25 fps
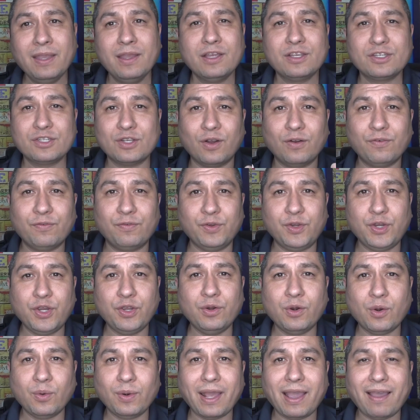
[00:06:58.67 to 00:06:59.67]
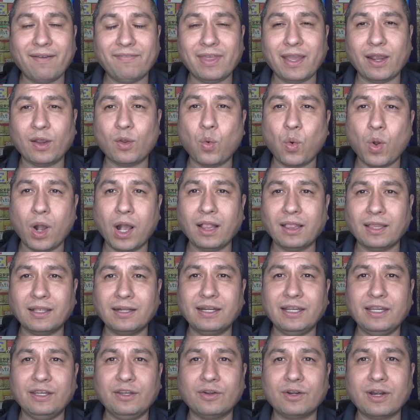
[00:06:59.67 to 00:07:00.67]
So if you don't have that
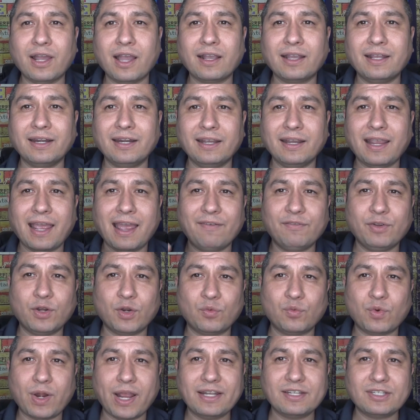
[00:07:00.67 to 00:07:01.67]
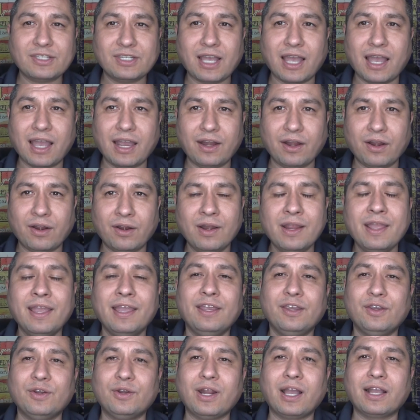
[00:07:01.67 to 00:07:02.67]
quality, you're not going to have your rents higher.
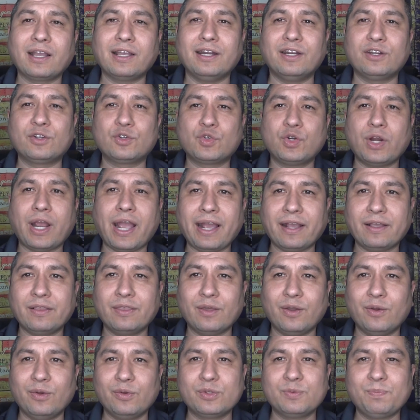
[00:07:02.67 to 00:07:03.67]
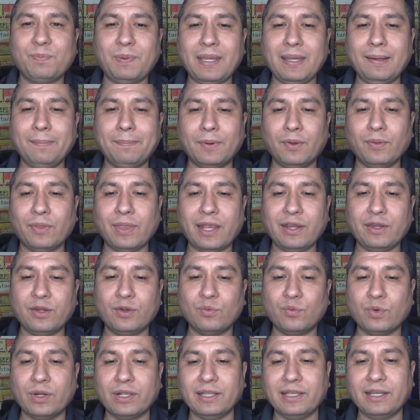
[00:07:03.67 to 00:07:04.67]
You're not going to attract those people that you
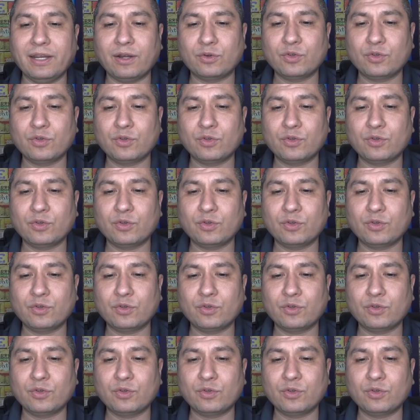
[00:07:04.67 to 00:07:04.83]
really are